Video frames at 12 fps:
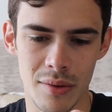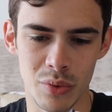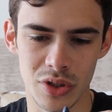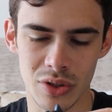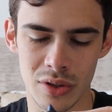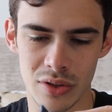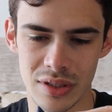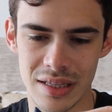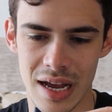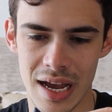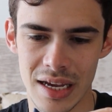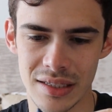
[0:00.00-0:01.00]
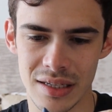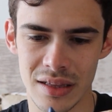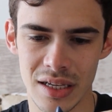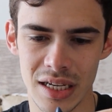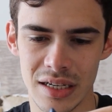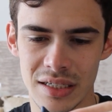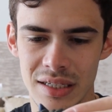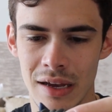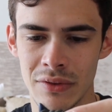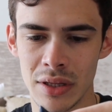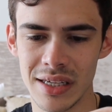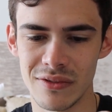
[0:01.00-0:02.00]
which looks nice, and then he does
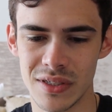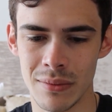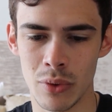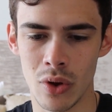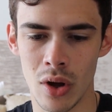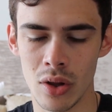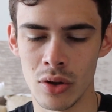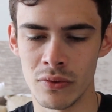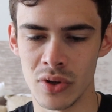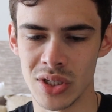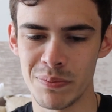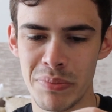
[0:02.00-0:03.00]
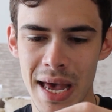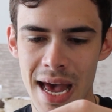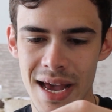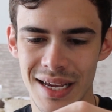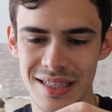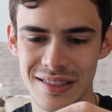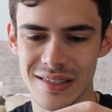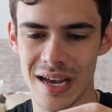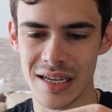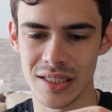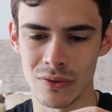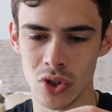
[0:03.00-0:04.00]
have the leaf symbol all over his back and
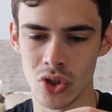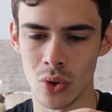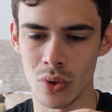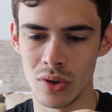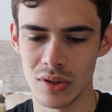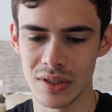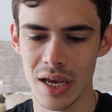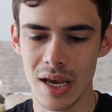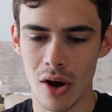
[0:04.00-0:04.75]
sides of his shoulders.